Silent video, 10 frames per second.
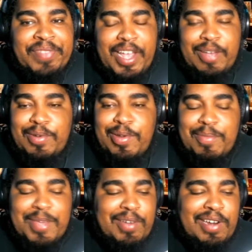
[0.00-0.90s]
I don't know,
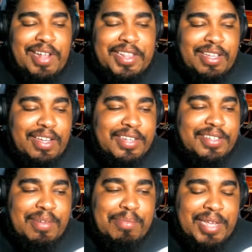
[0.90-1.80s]
man. Whenever I think of Goodz
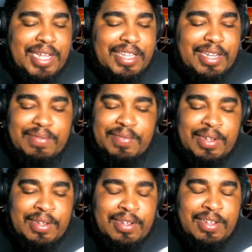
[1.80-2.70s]
on the Beat, I think of
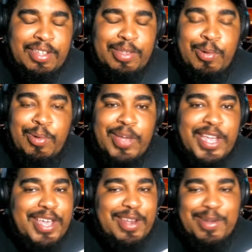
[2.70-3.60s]
uh, You a
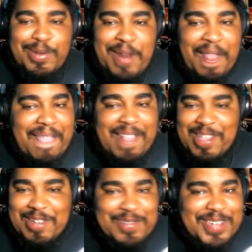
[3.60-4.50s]
weirdo.
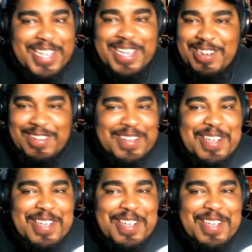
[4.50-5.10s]
You a weirdo.